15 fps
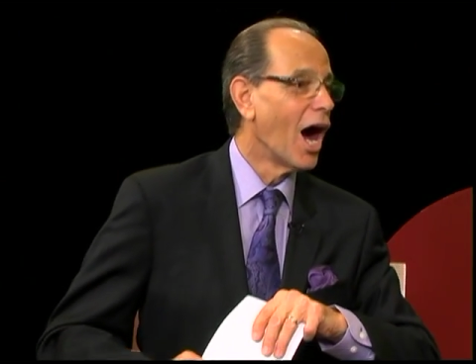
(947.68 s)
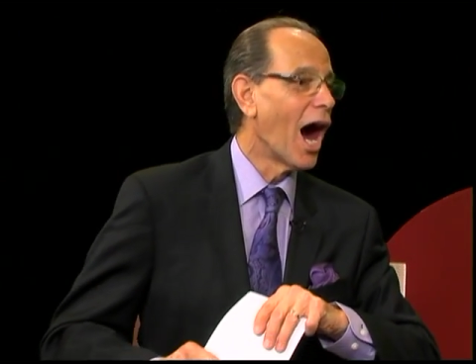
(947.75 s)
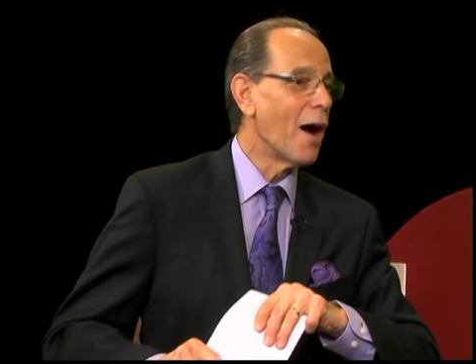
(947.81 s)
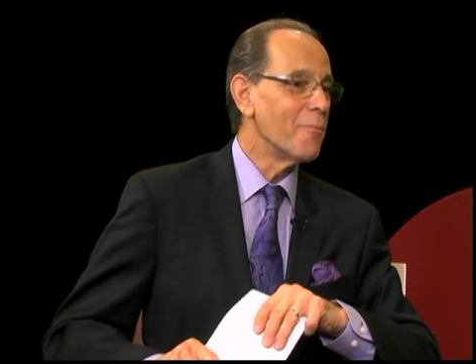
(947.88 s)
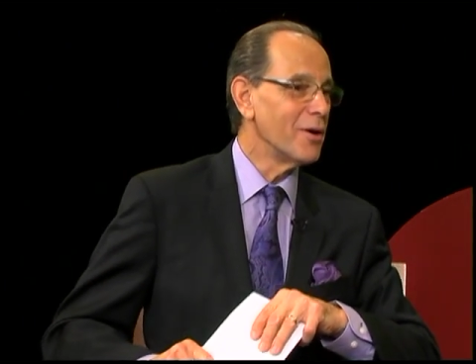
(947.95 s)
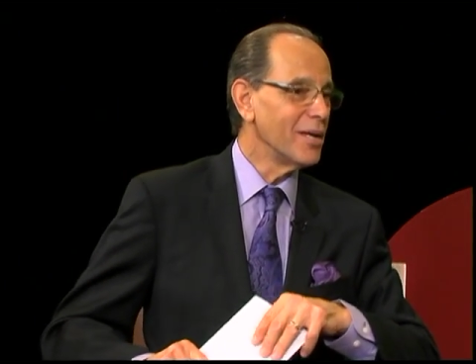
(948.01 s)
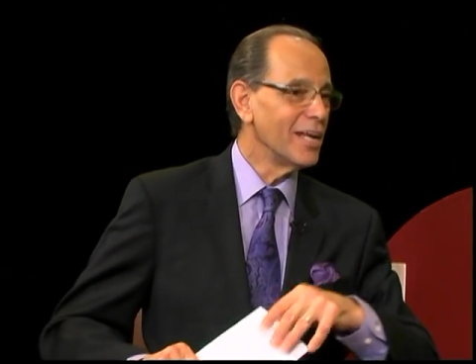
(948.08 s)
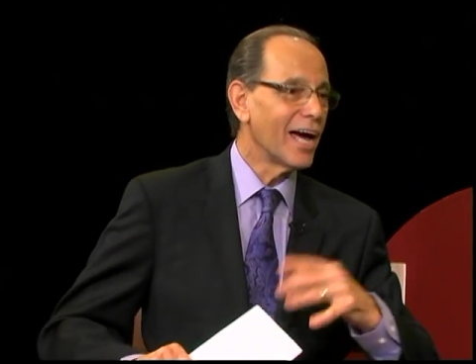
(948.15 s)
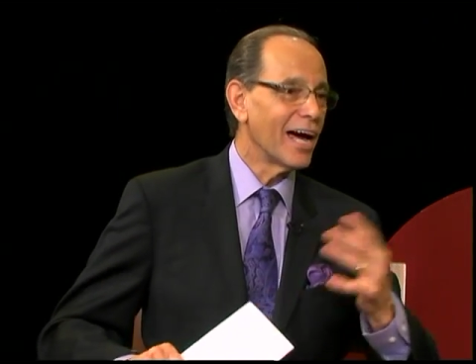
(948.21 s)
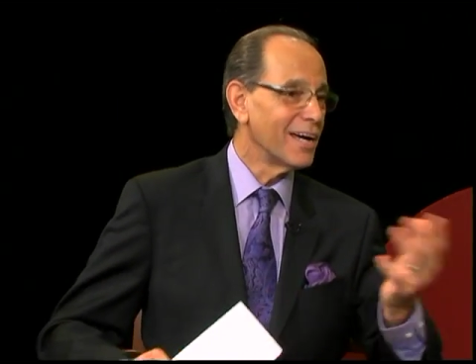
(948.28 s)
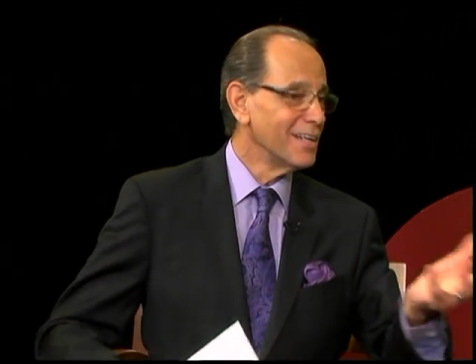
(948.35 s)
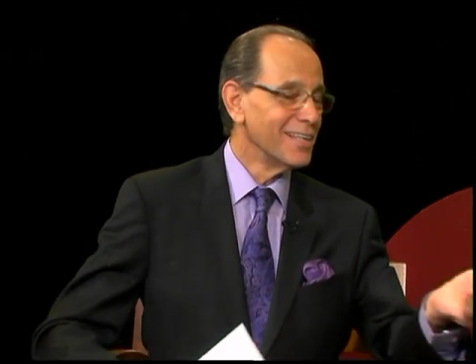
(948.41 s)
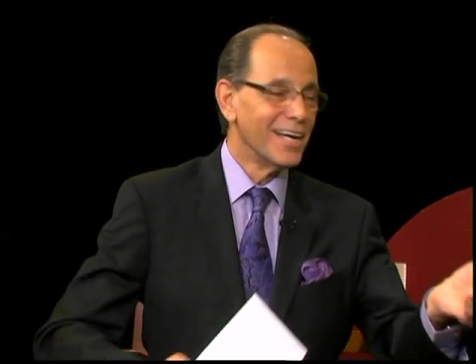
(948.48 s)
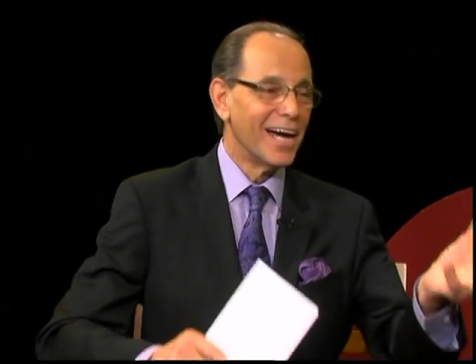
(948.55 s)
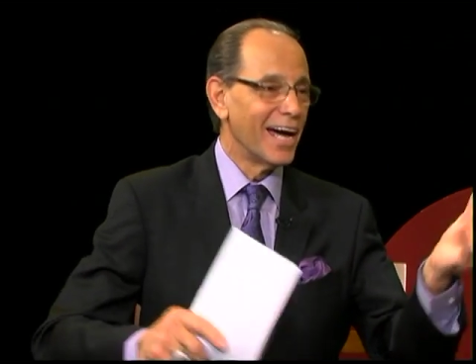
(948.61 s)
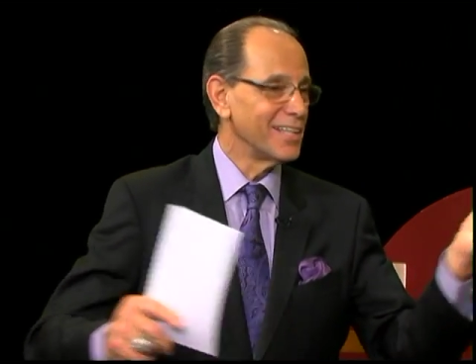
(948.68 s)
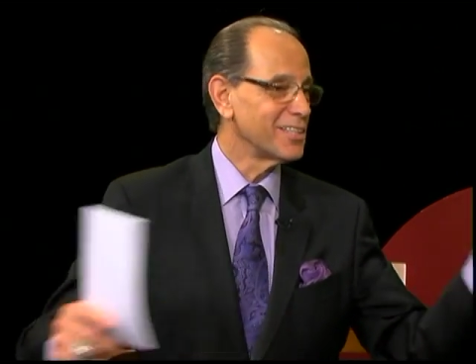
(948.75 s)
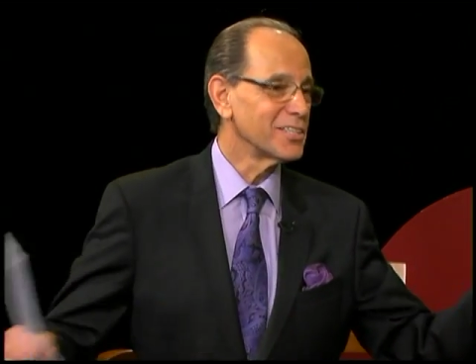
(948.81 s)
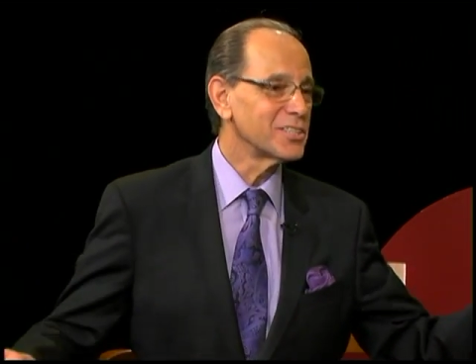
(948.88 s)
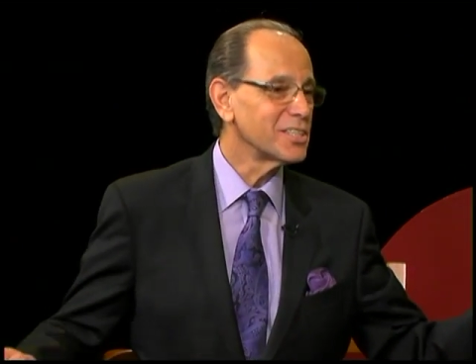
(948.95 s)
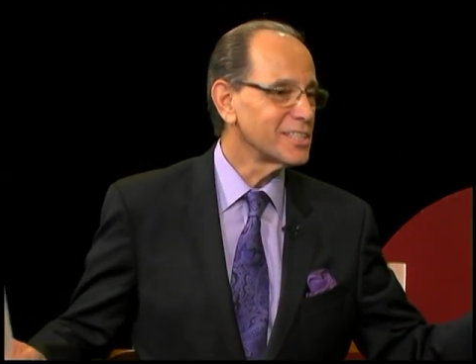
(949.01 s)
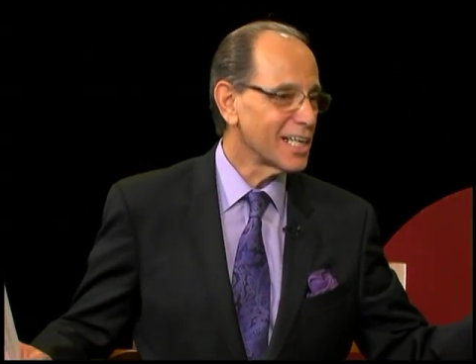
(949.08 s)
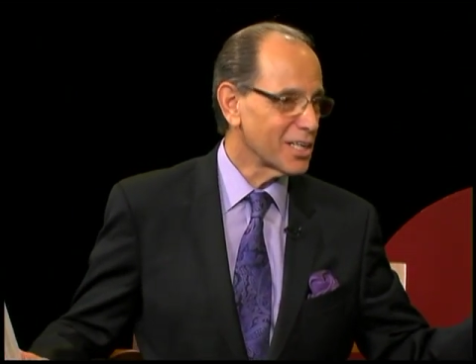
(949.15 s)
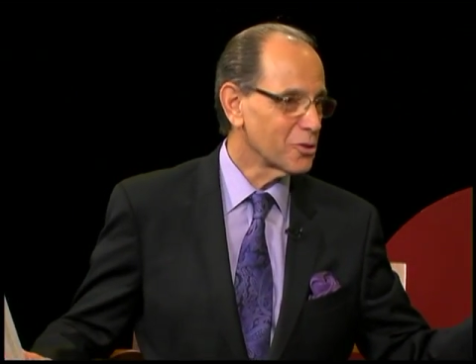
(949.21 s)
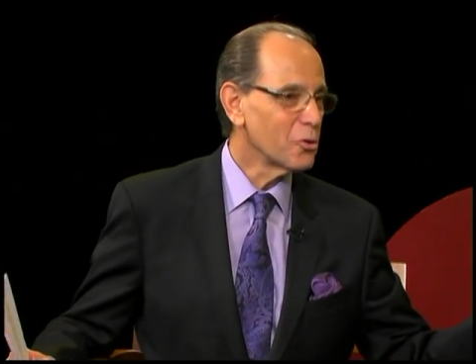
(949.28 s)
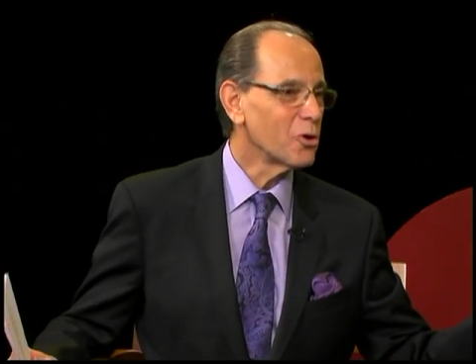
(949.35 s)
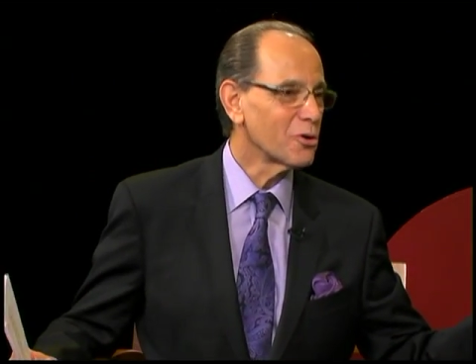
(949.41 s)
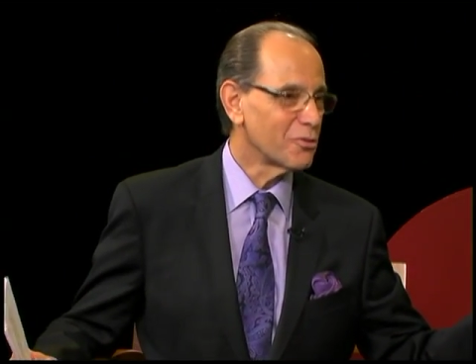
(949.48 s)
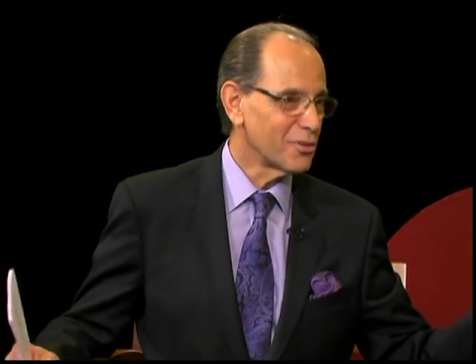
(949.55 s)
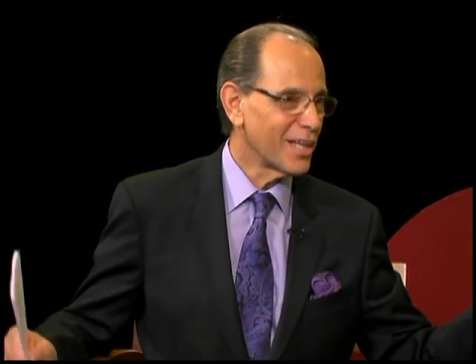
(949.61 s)
I mean, it doesn't take long
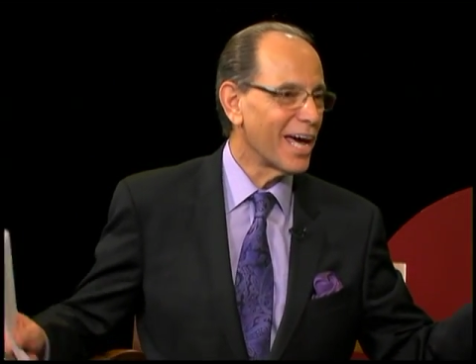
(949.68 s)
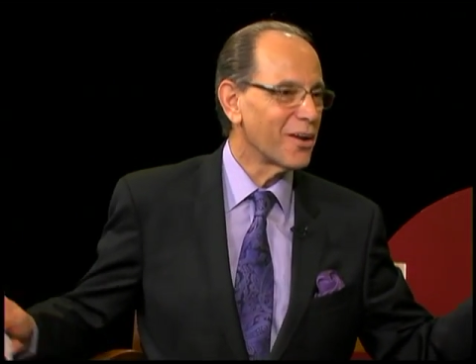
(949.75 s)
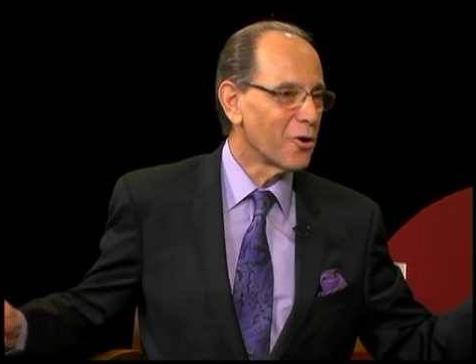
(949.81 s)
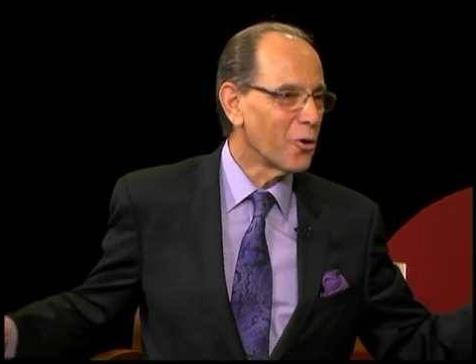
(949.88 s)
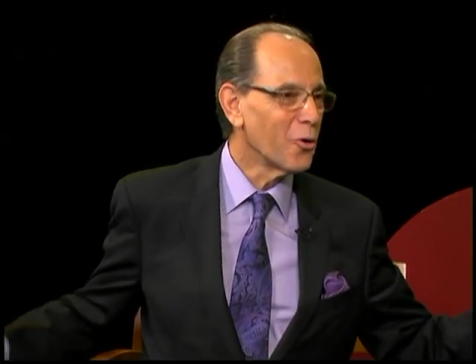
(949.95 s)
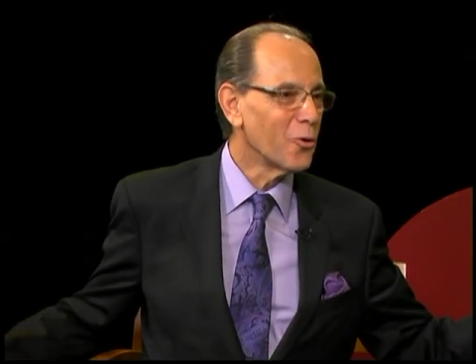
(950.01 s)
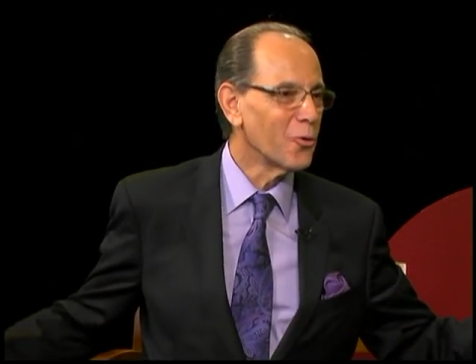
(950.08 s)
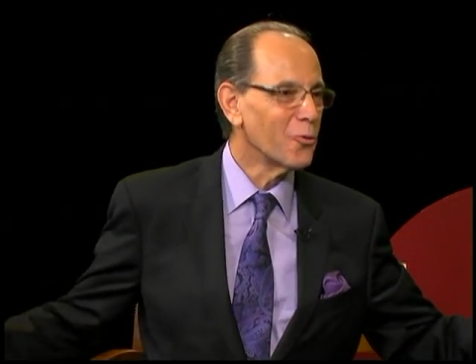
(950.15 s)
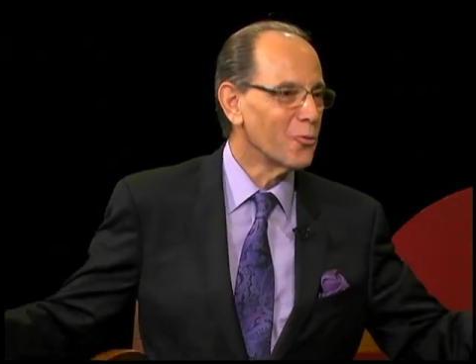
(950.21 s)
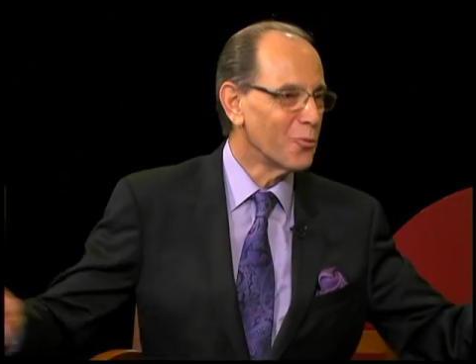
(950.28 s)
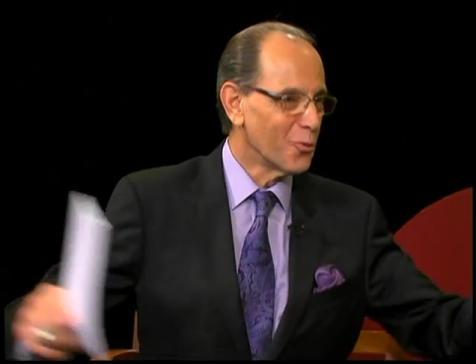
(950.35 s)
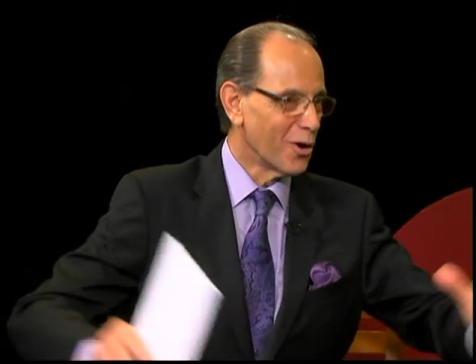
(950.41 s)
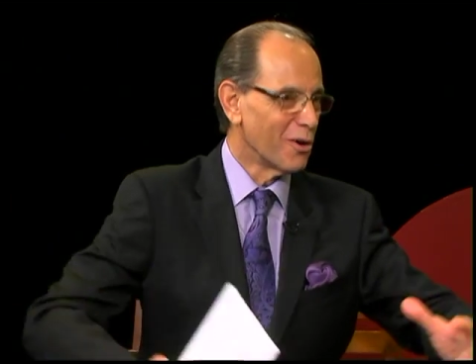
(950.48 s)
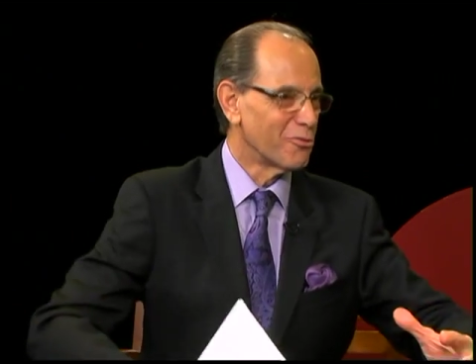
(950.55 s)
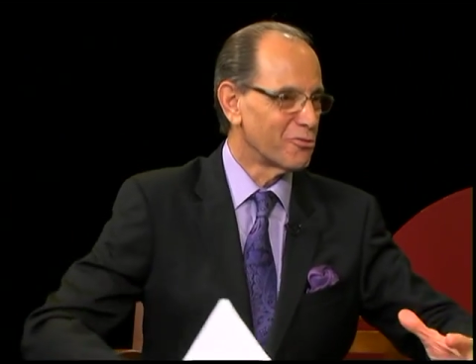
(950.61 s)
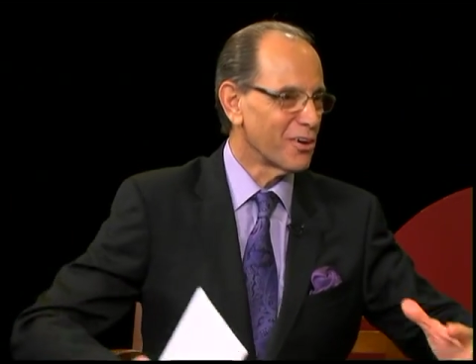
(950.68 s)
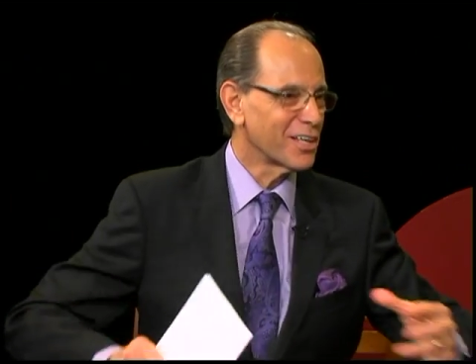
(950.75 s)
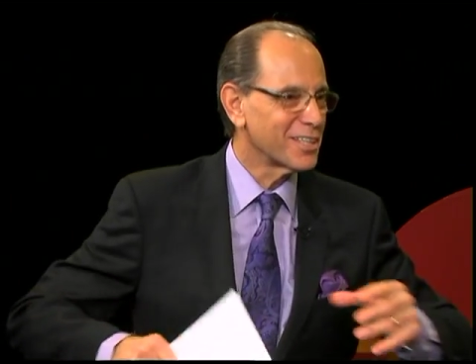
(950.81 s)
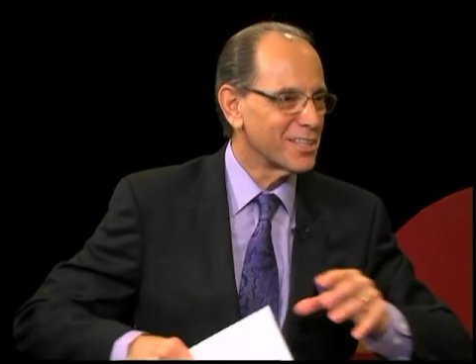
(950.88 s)
for that whole effect to...